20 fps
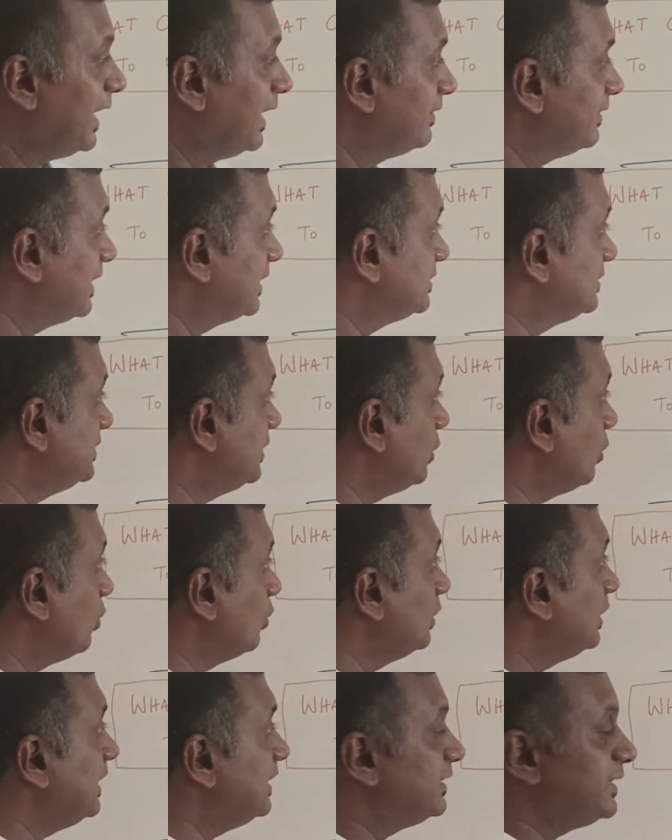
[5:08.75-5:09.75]
And that's the
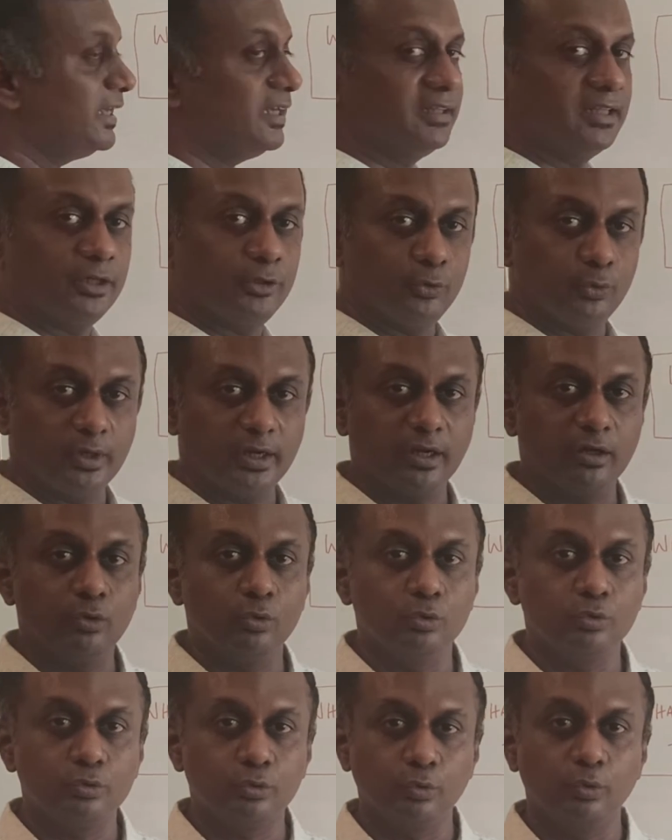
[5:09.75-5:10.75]
only thing that you
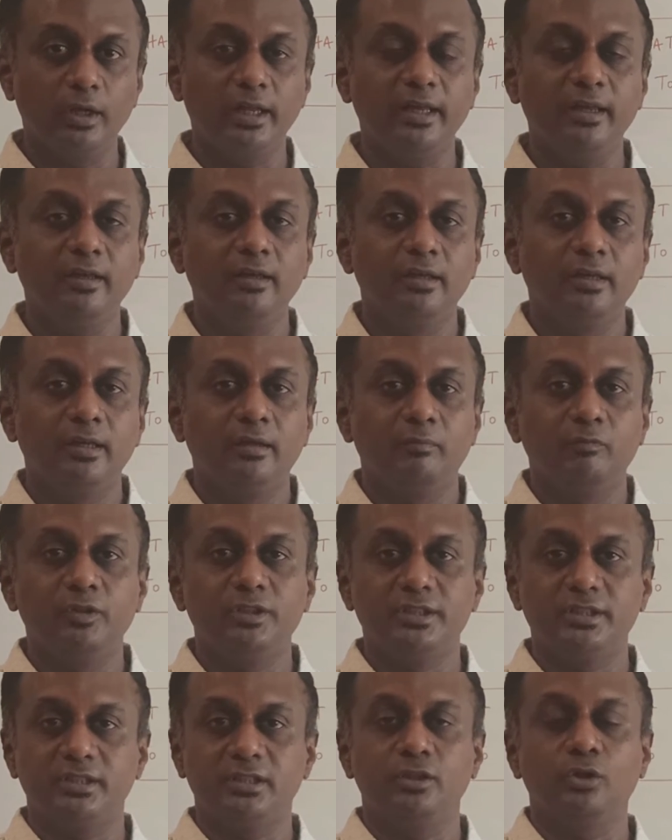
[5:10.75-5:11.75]
can do truly,
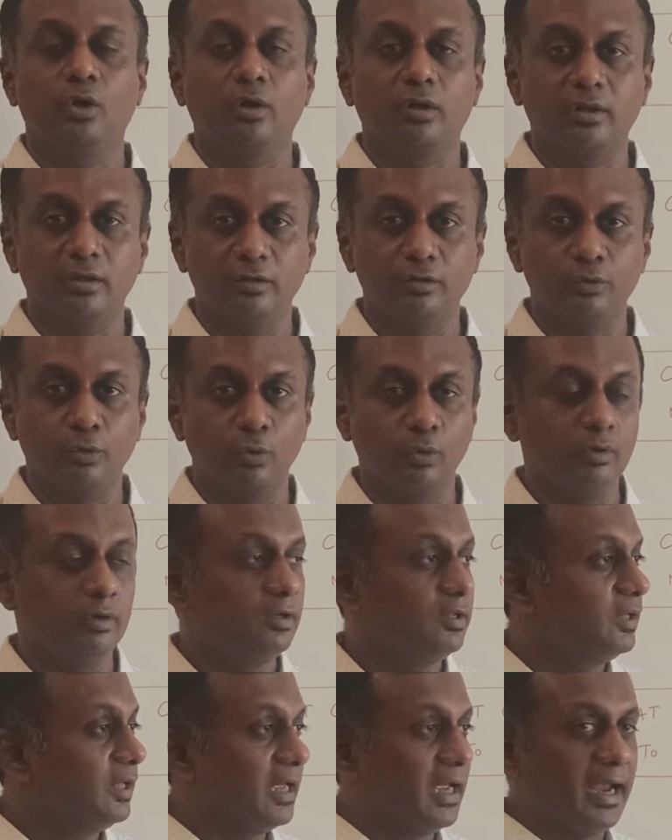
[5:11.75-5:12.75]
which is in your control.